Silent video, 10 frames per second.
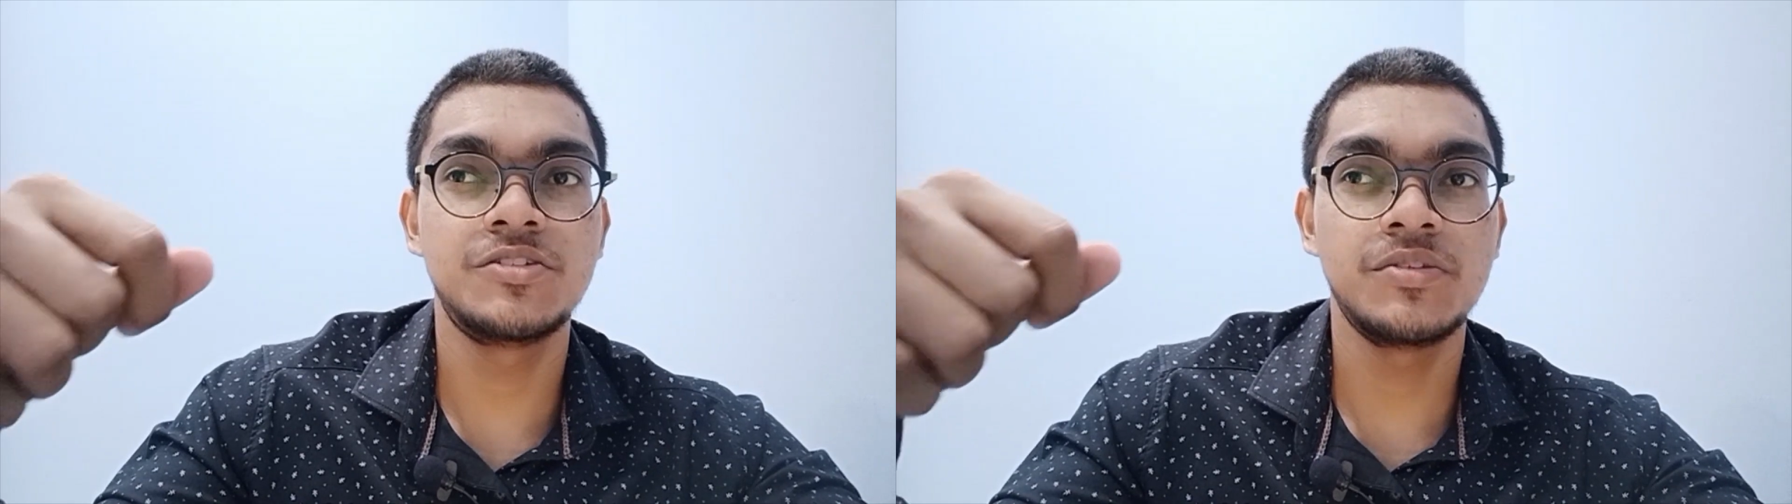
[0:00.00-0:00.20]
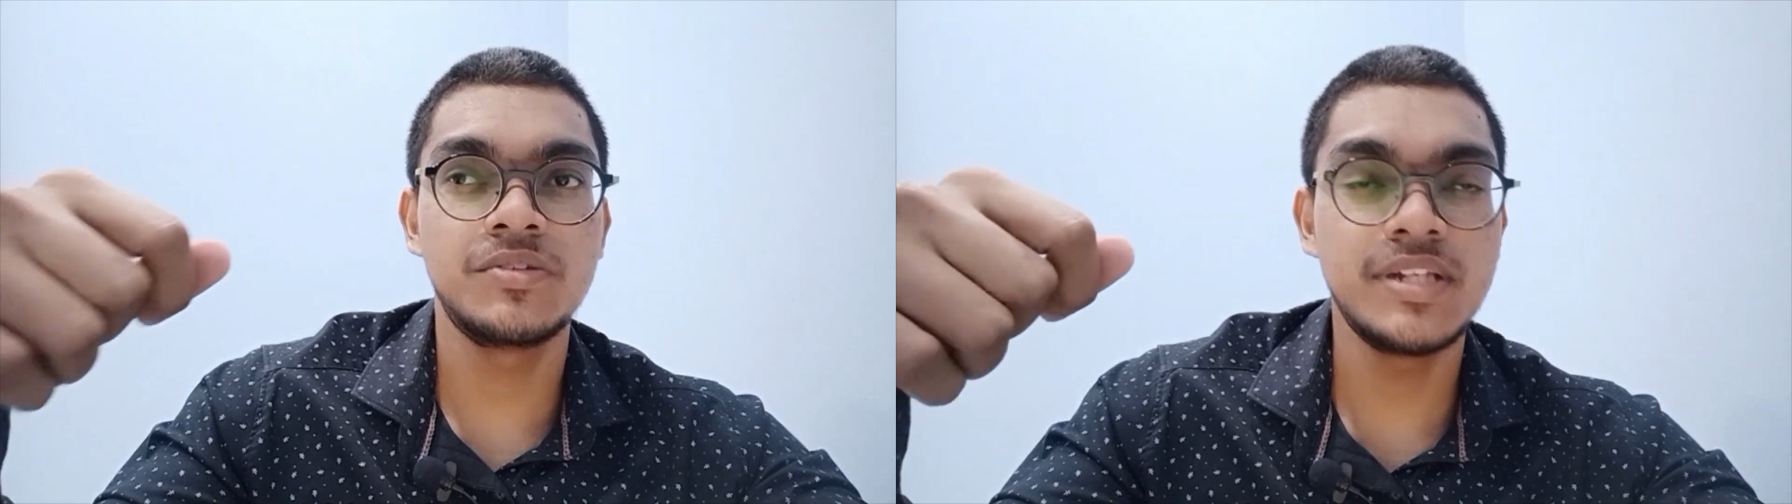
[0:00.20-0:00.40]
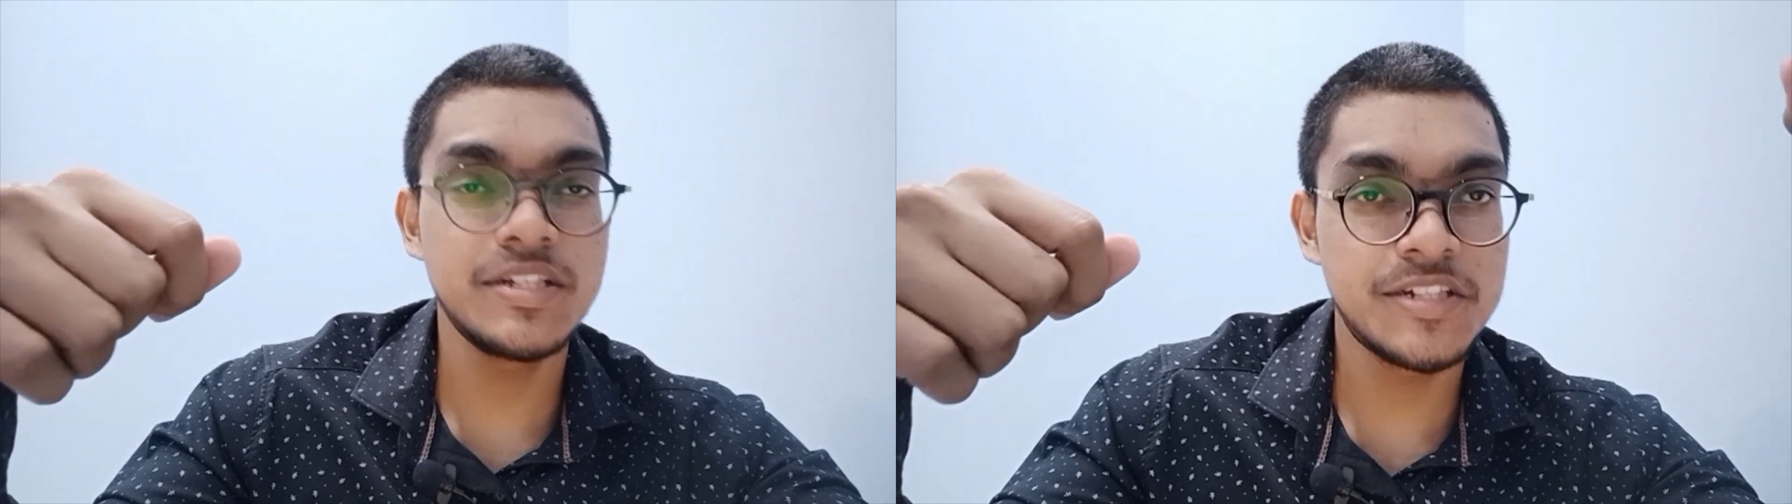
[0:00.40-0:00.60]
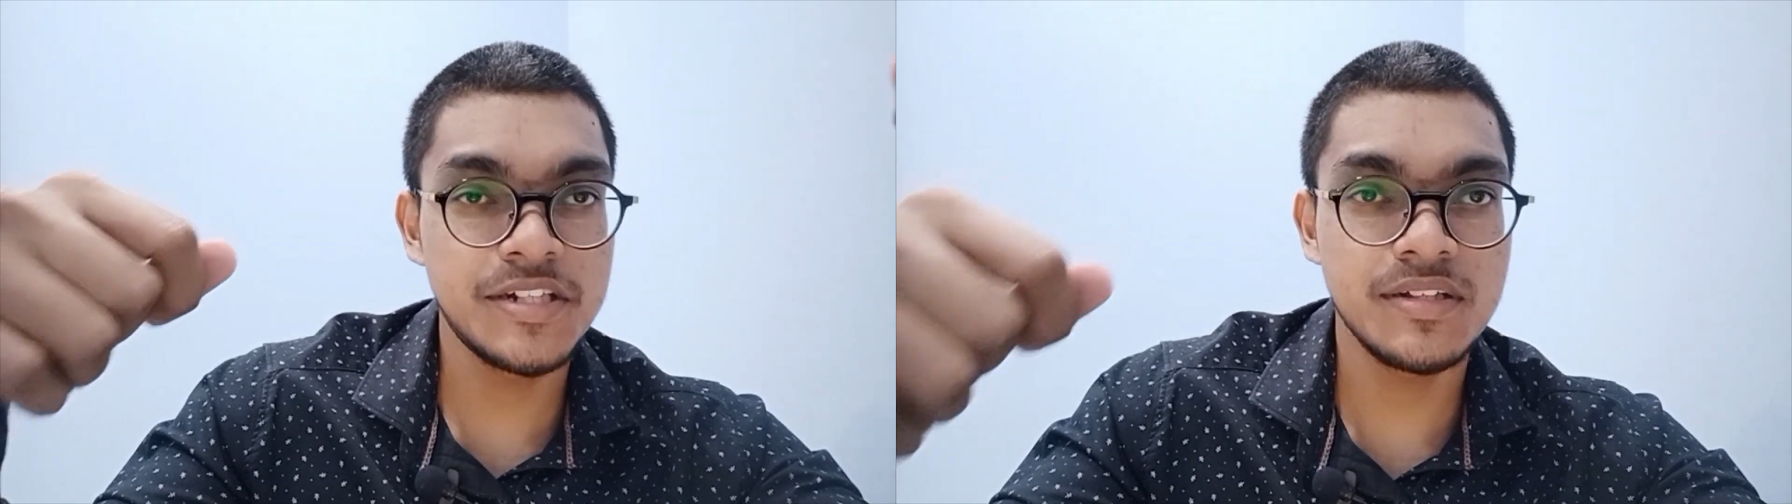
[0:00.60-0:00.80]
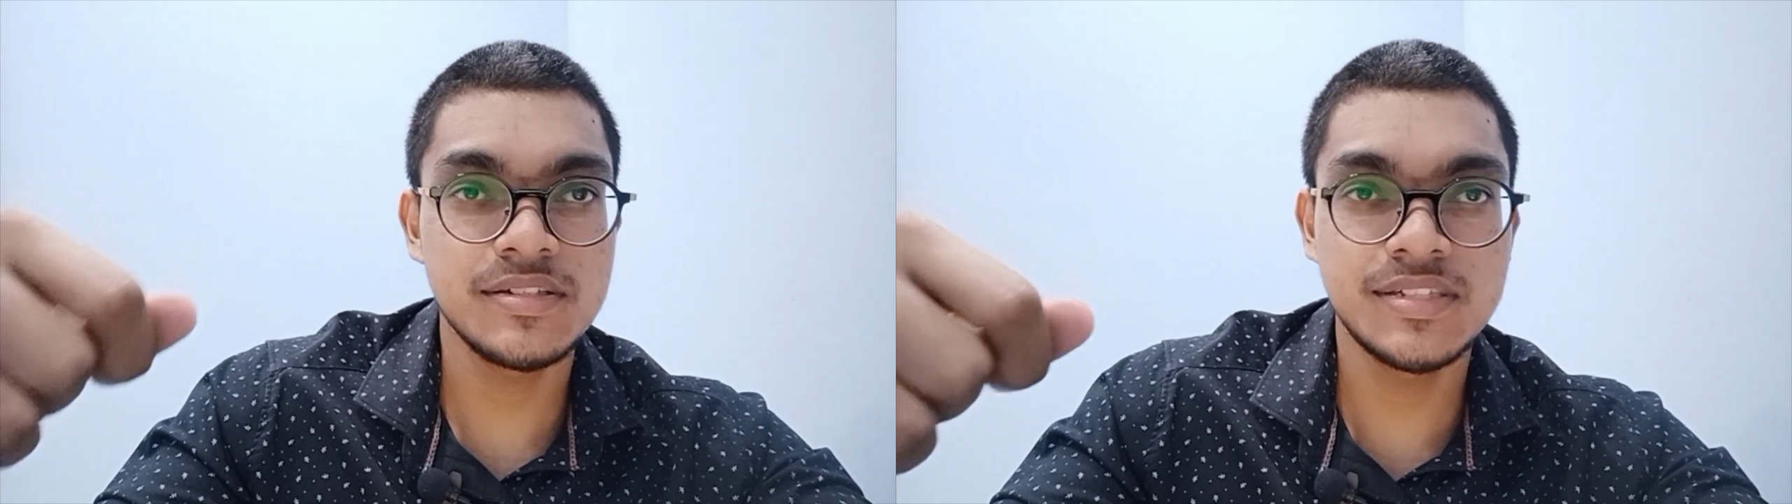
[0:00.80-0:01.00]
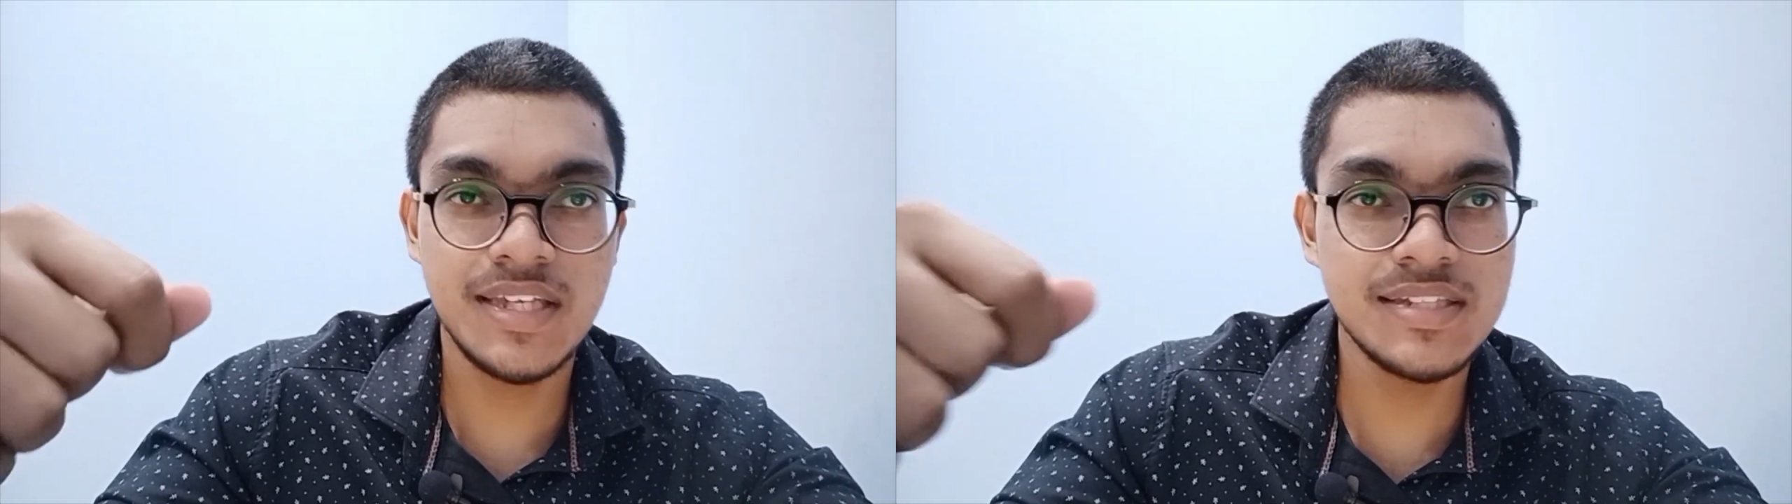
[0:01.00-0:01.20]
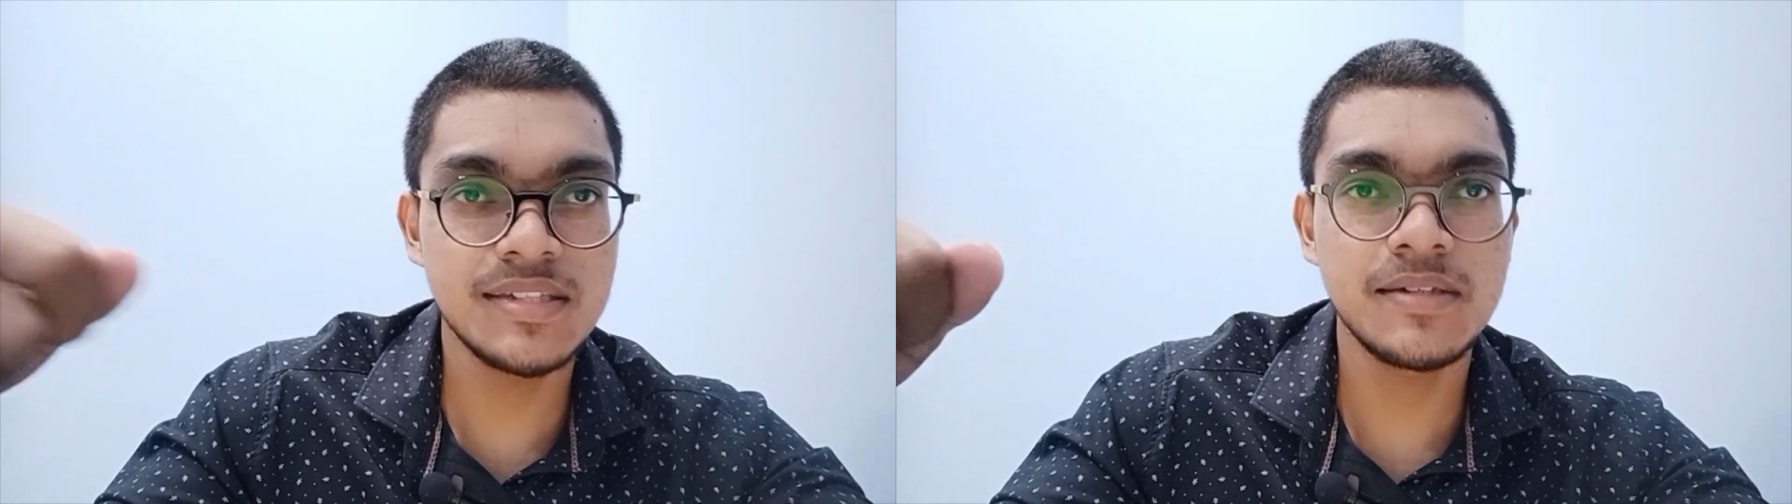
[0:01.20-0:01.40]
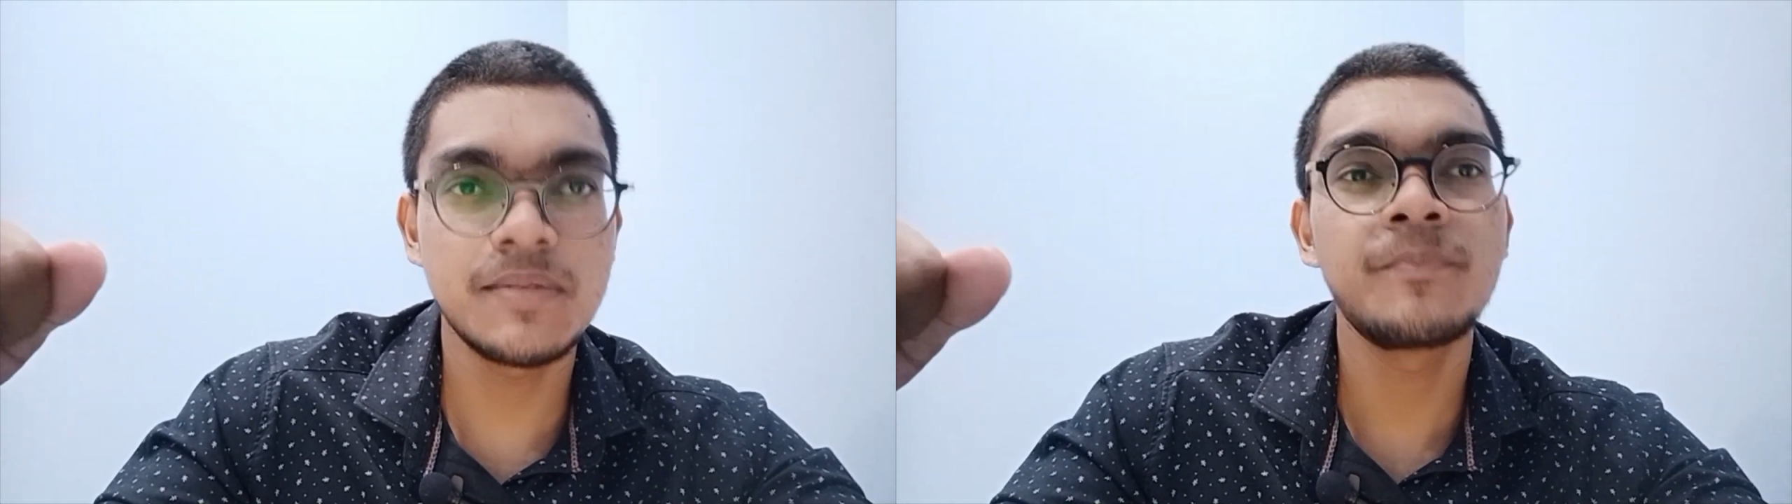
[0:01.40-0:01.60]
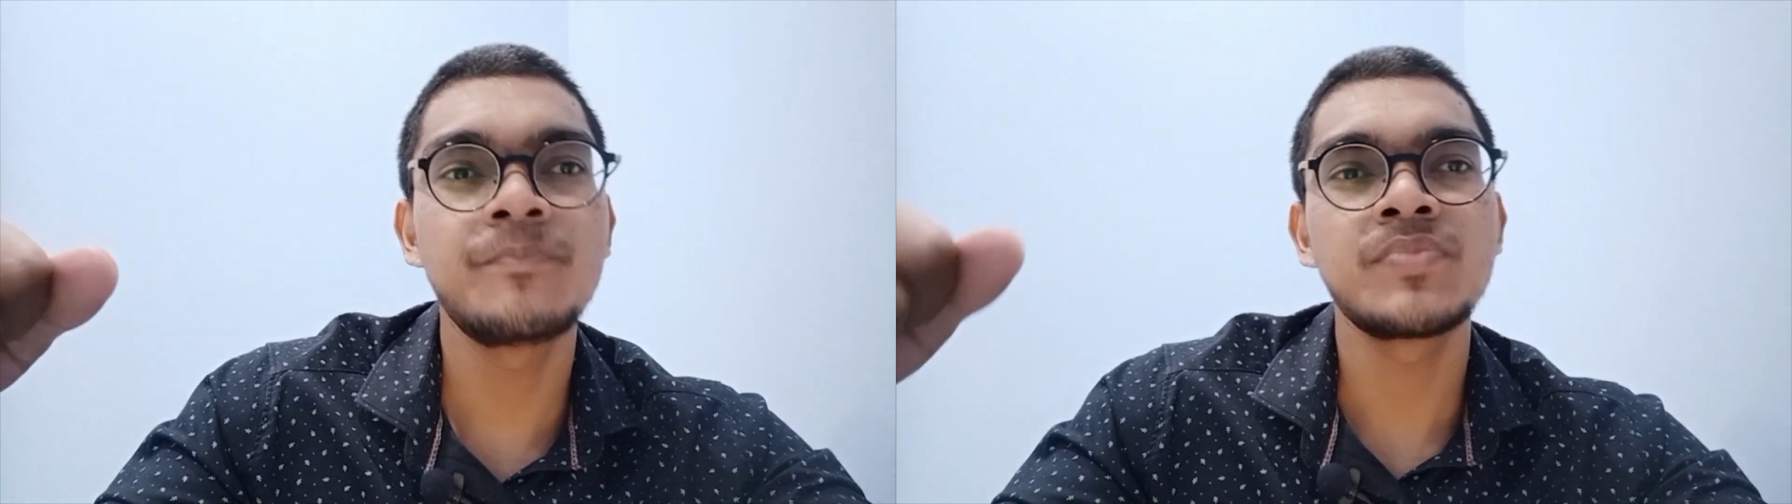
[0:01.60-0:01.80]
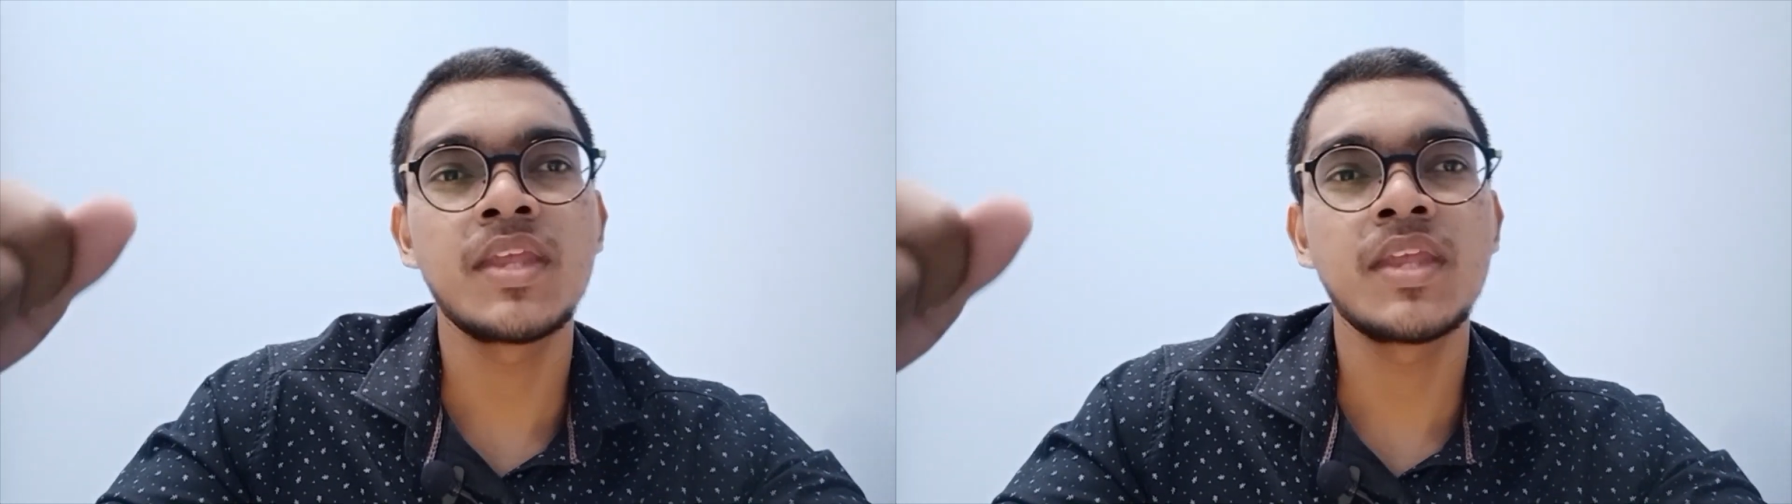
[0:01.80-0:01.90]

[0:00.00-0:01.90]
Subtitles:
judicial system,